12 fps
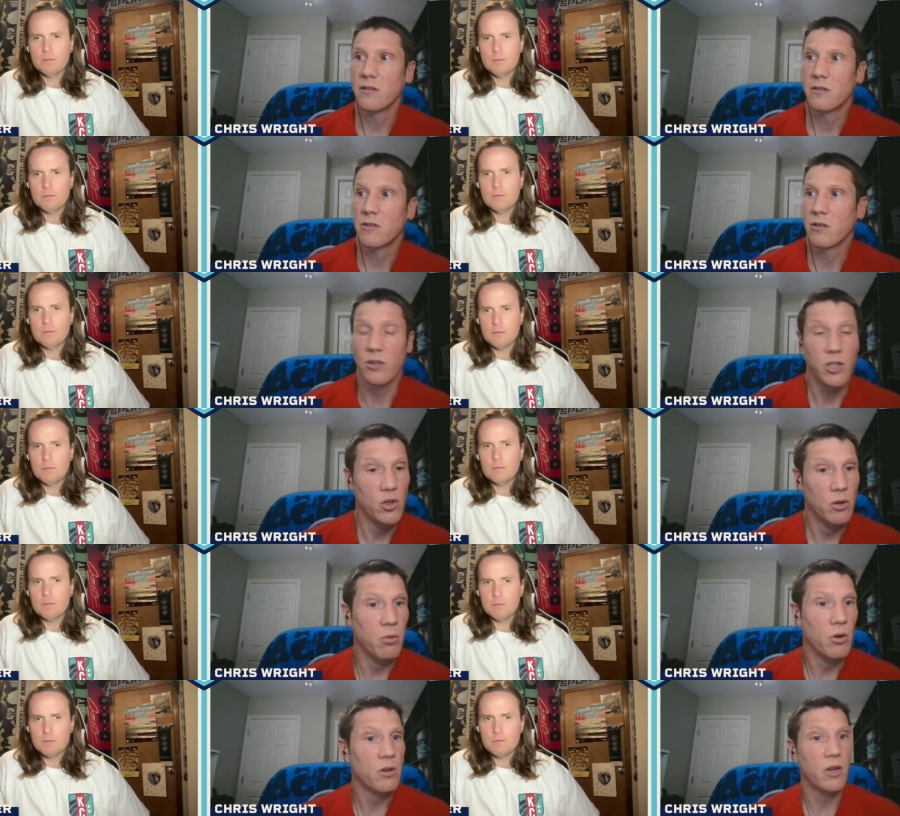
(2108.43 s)
Speaker 1: certainly
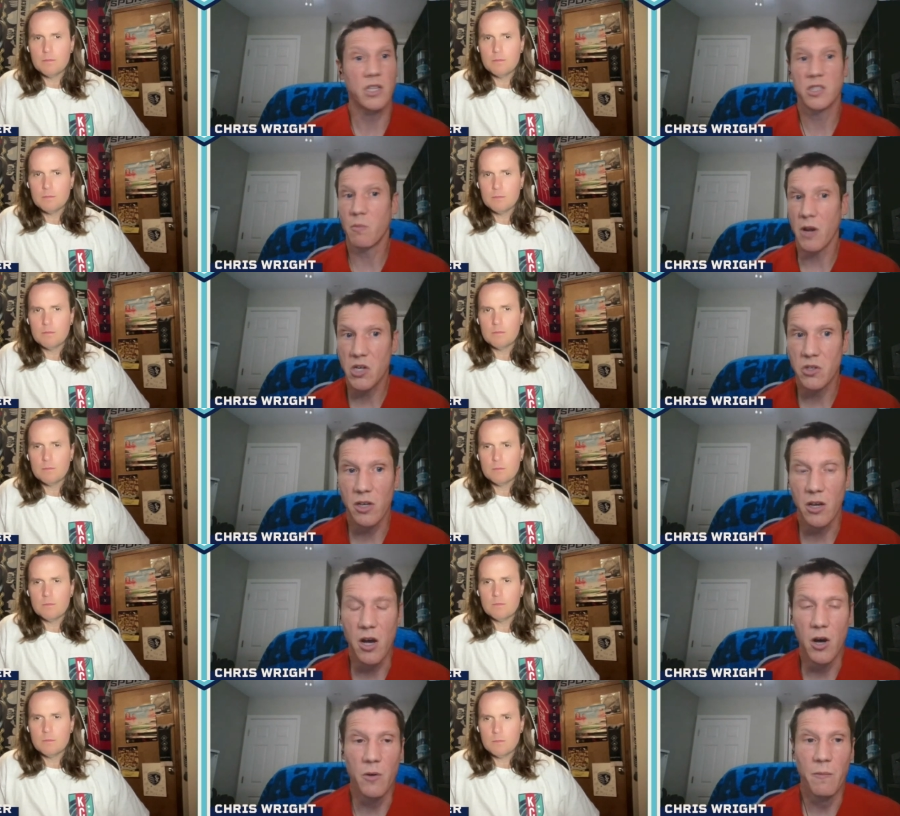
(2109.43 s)
doable, especially
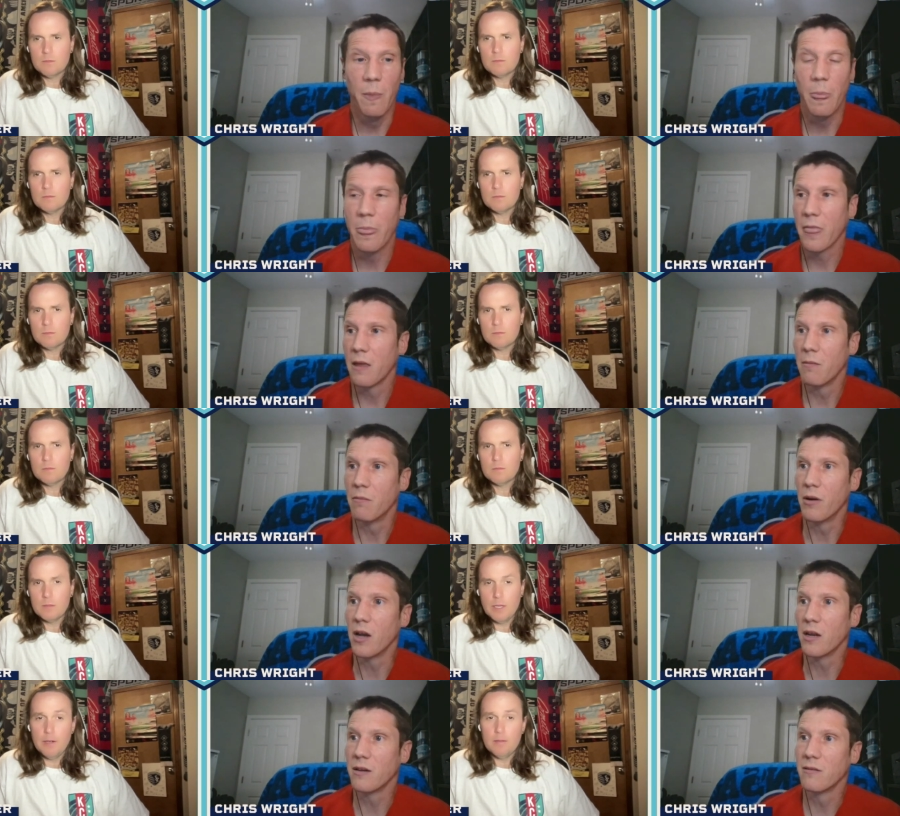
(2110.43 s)
at home,
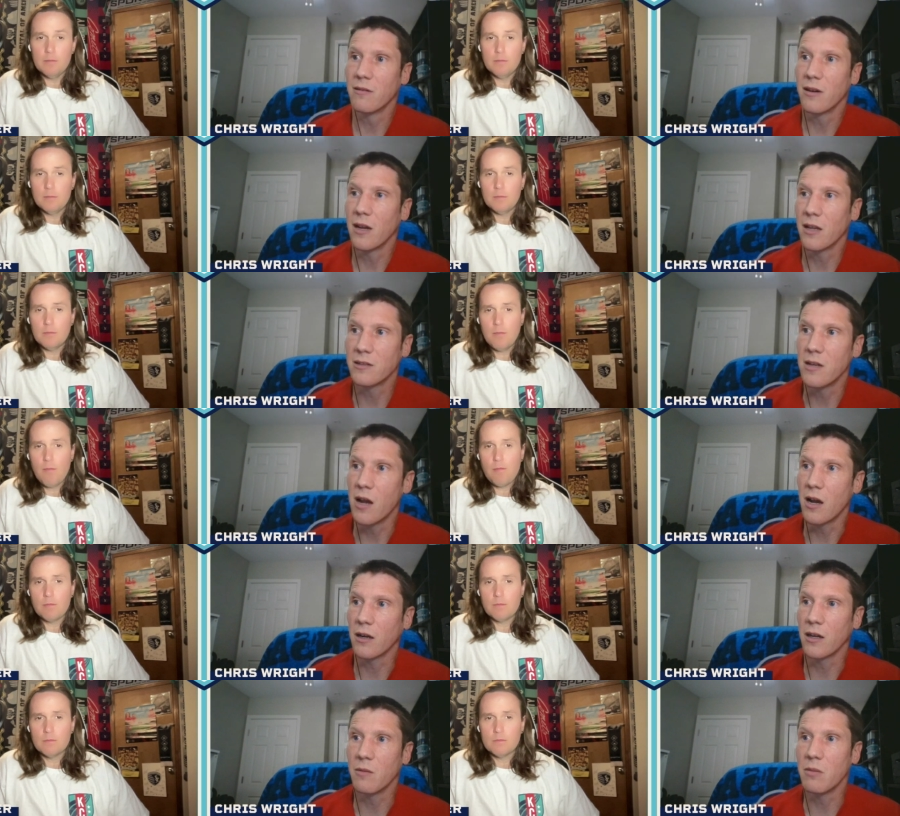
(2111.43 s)
but yeah. it's
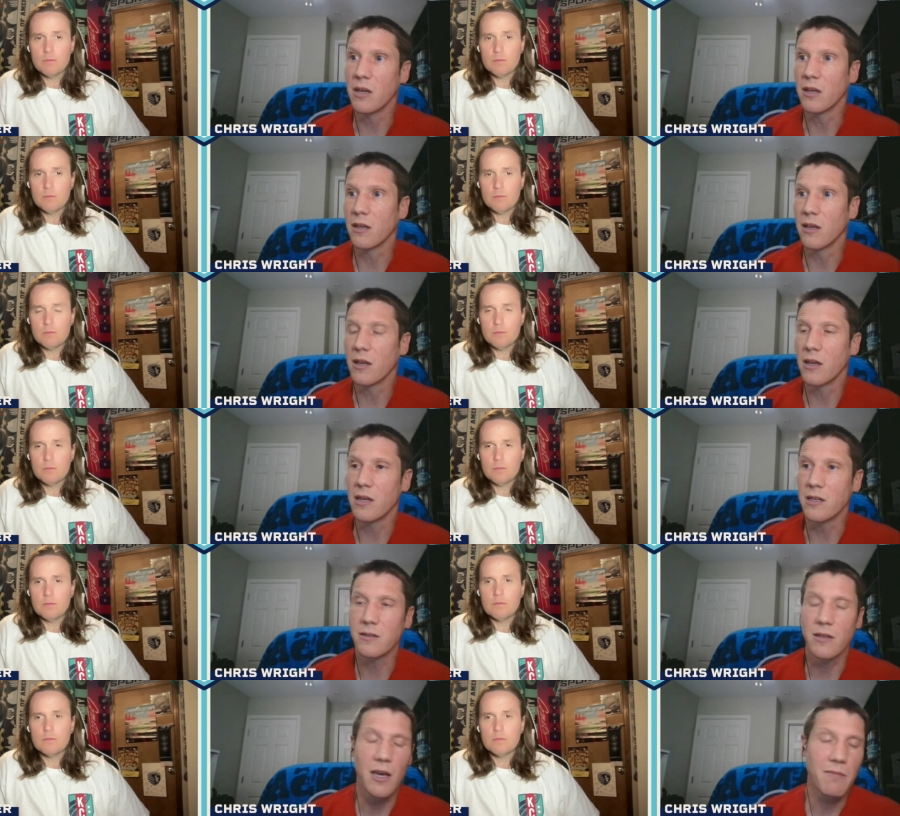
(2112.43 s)
not going to be an
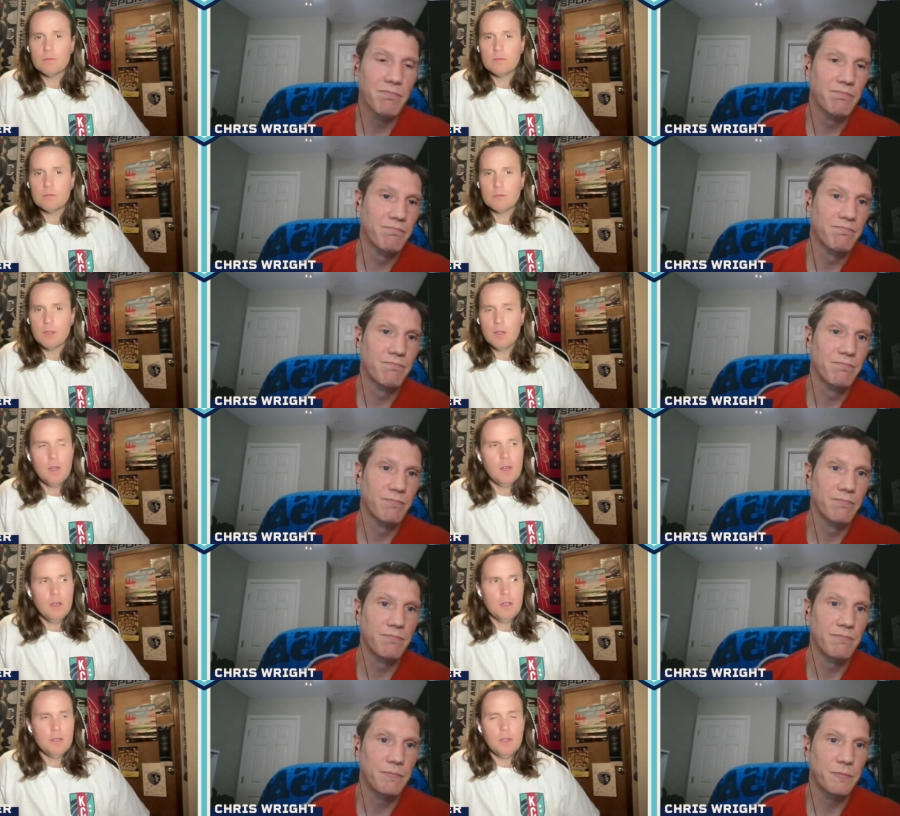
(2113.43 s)
easy game.
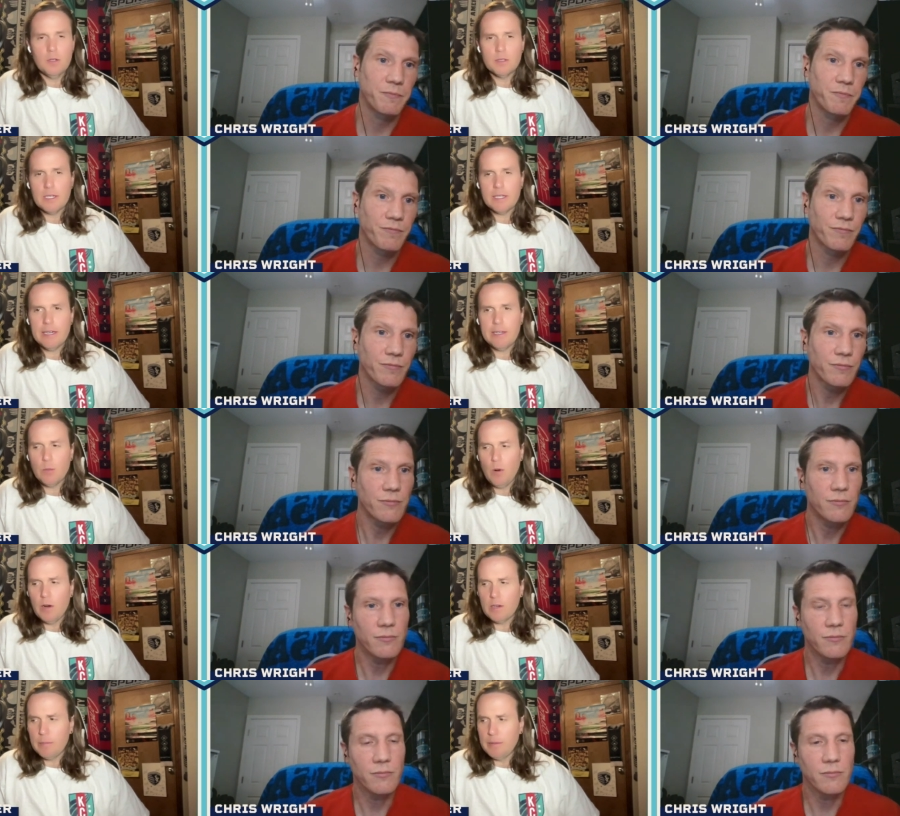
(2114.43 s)
Speaker 2: No, it's not
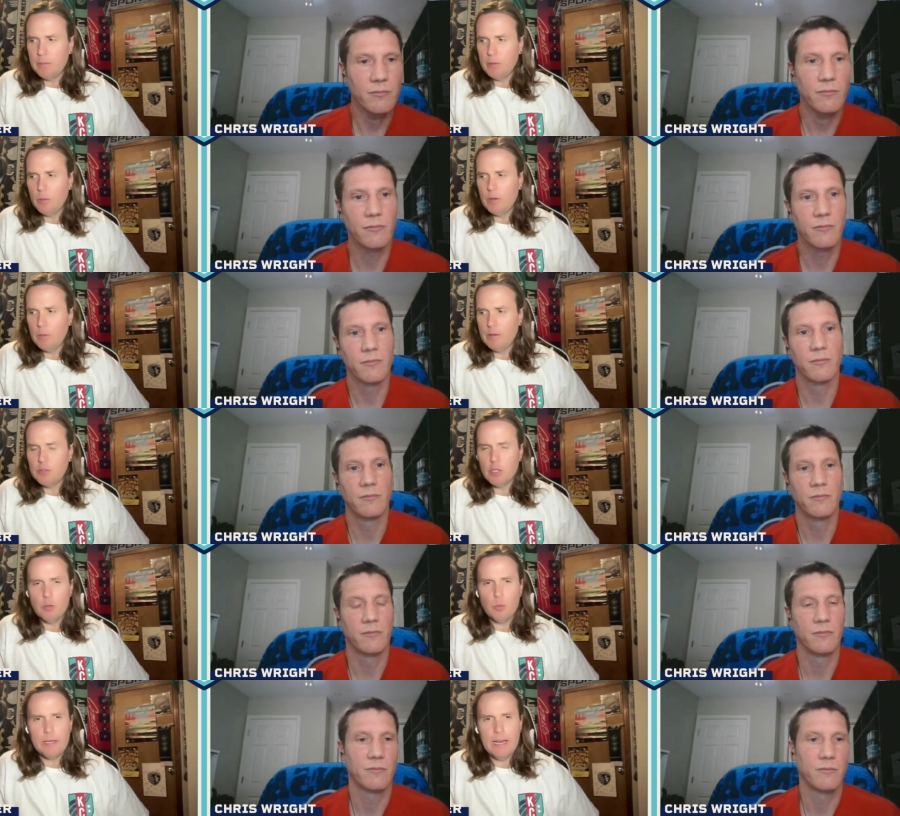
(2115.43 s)
cakewalk. I mean, but we, we've
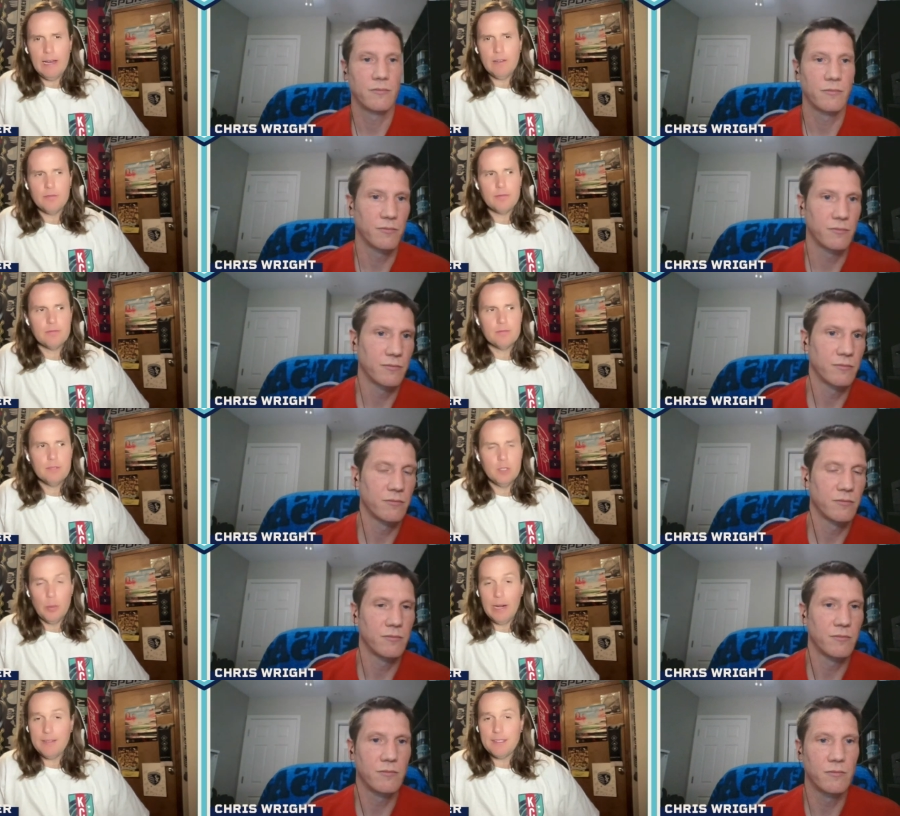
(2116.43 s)
showed we have you
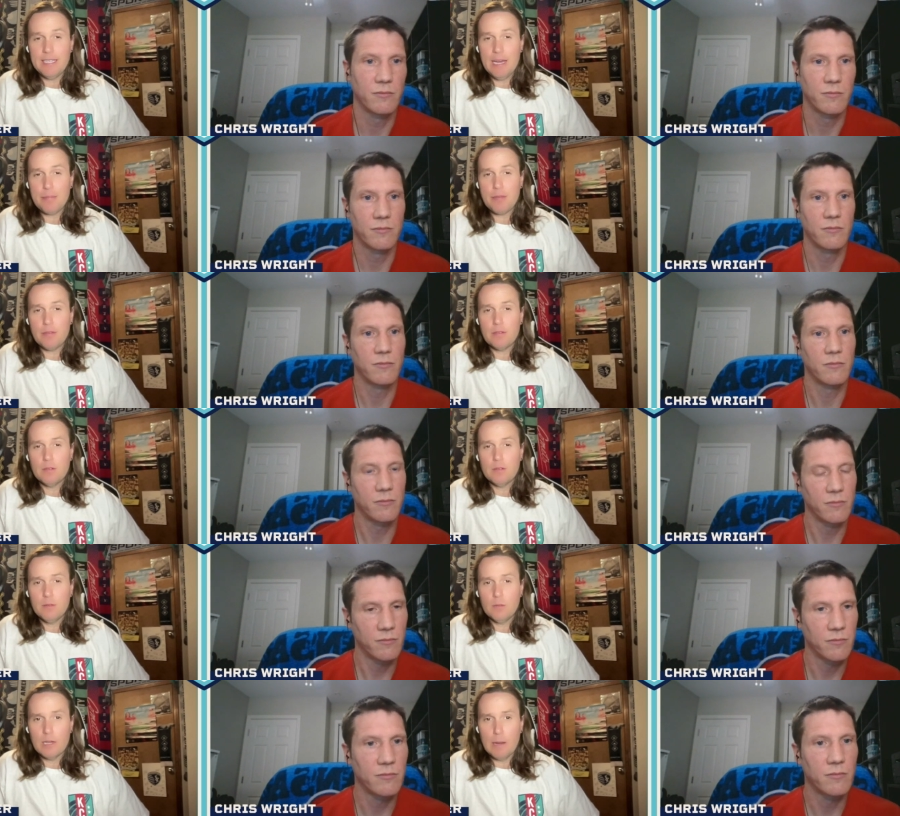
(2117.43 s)
know, we got the depth,
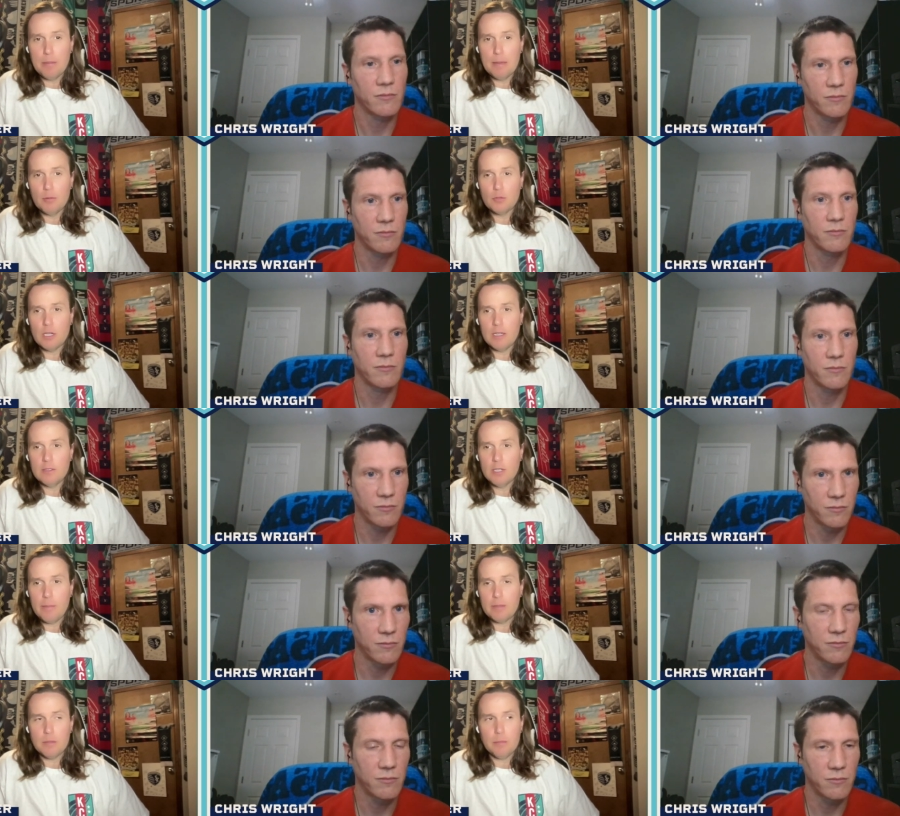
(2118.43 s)
we got people ch-
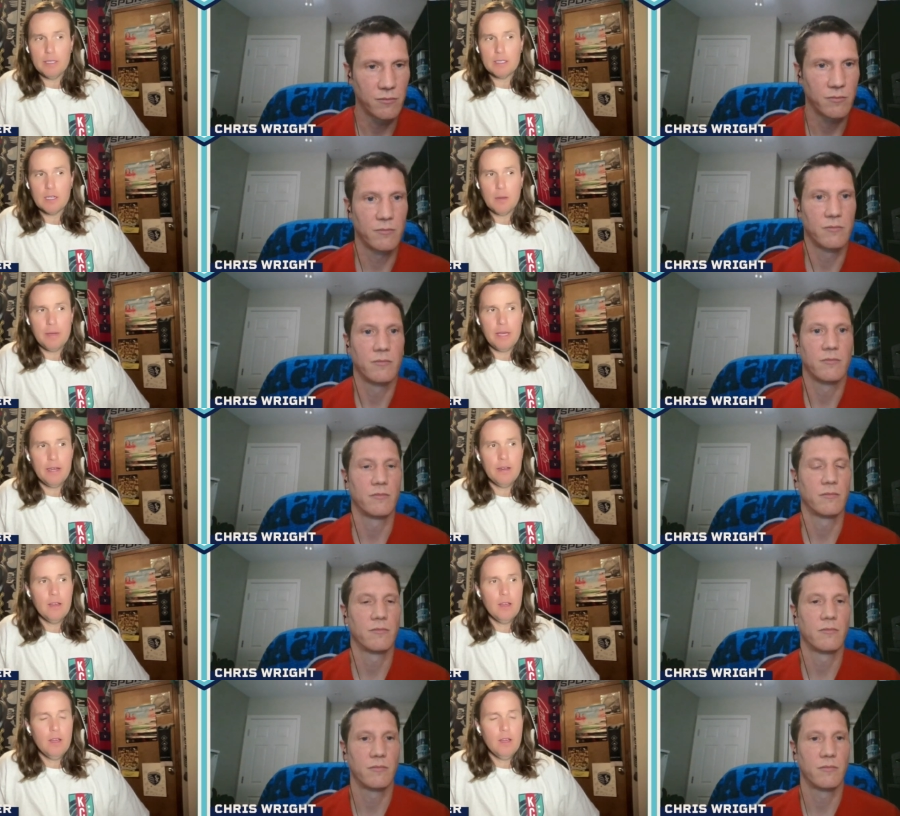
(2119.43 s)
chomping at the bit to come in.